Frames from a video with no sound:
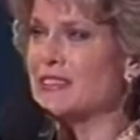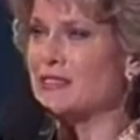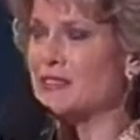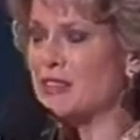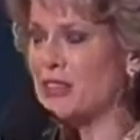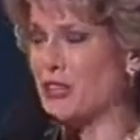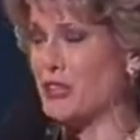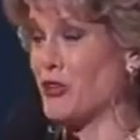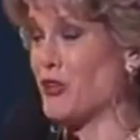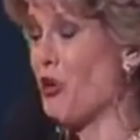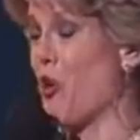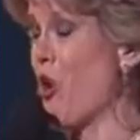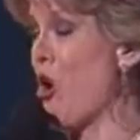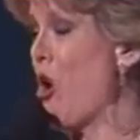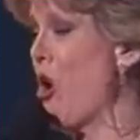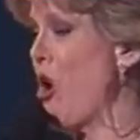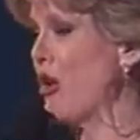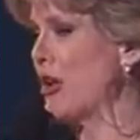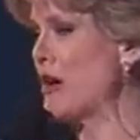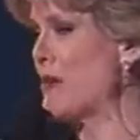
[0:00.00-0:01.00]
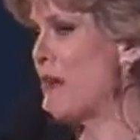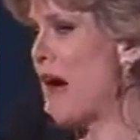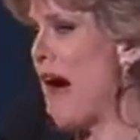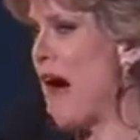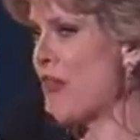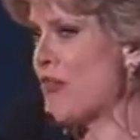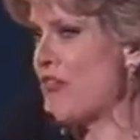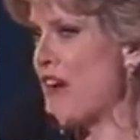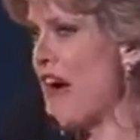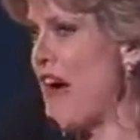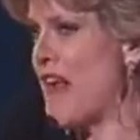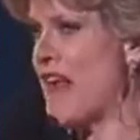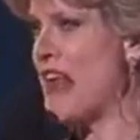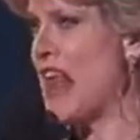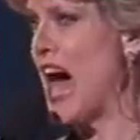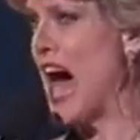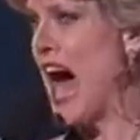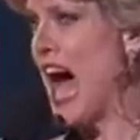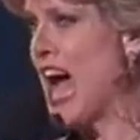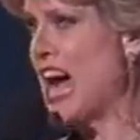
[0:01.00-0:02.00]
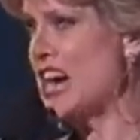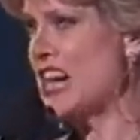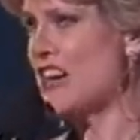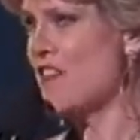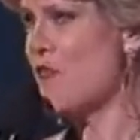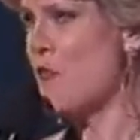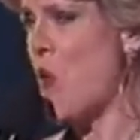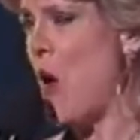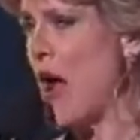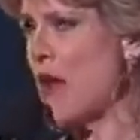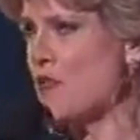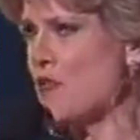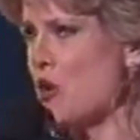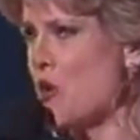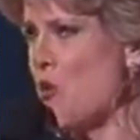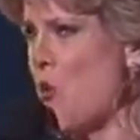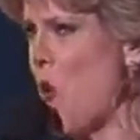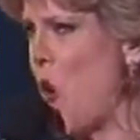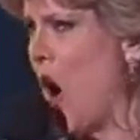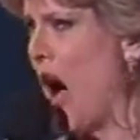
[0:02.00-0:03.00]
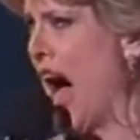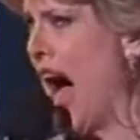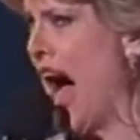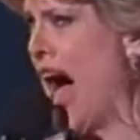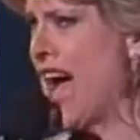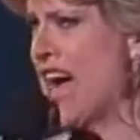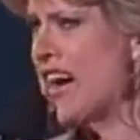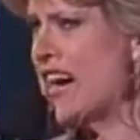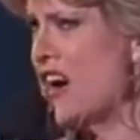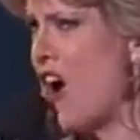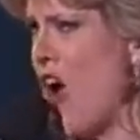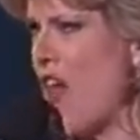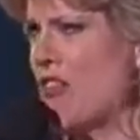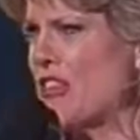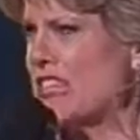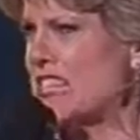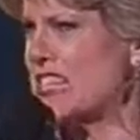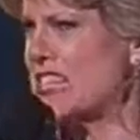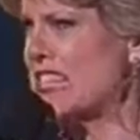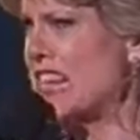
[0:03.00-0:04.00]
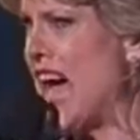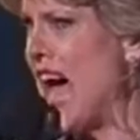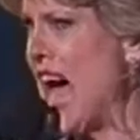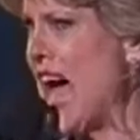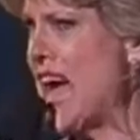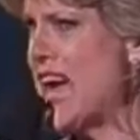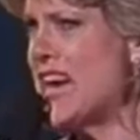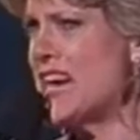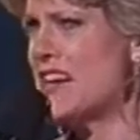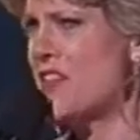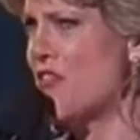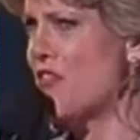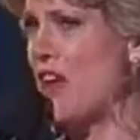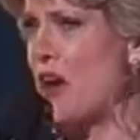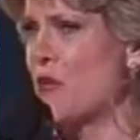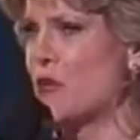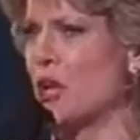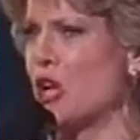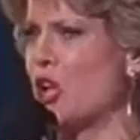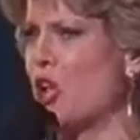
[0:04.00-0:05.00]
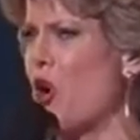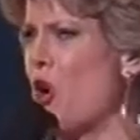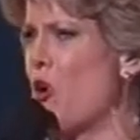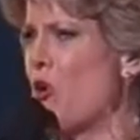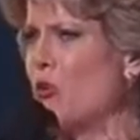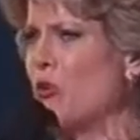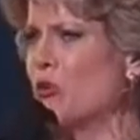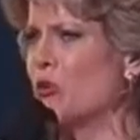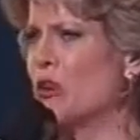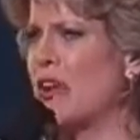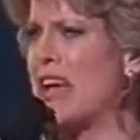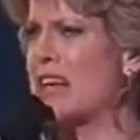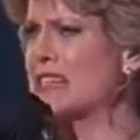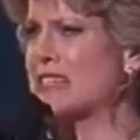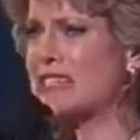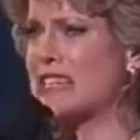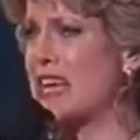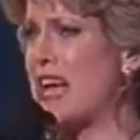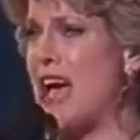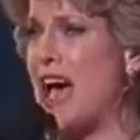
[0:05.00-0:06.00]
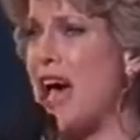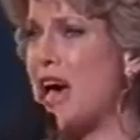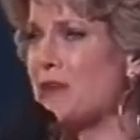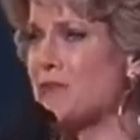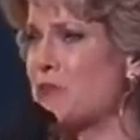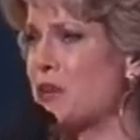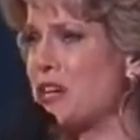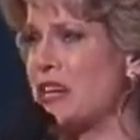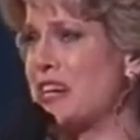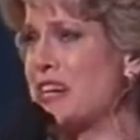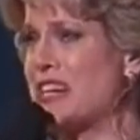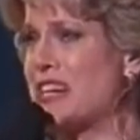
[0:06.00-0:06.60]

thinking all about their life, wondering why on this night they're alone as can be.